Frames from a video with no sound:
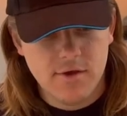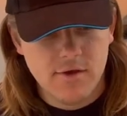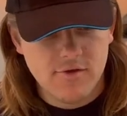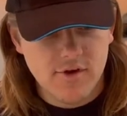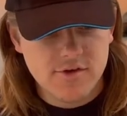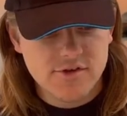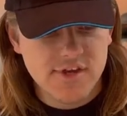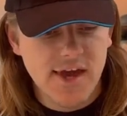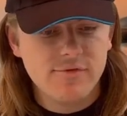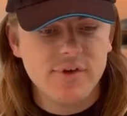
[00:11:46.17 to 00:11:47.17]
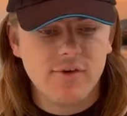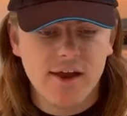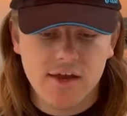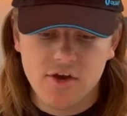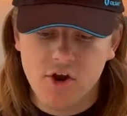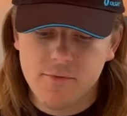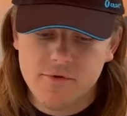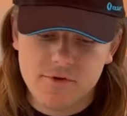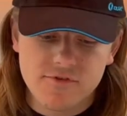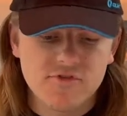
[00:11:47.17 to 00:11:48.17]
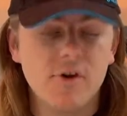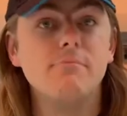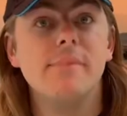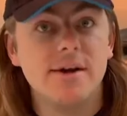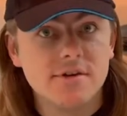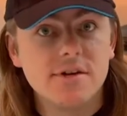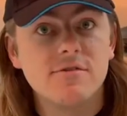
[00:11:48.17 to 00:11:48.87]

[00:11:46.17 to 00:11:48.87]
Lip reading: So just carefully cracking it open because it's got mounting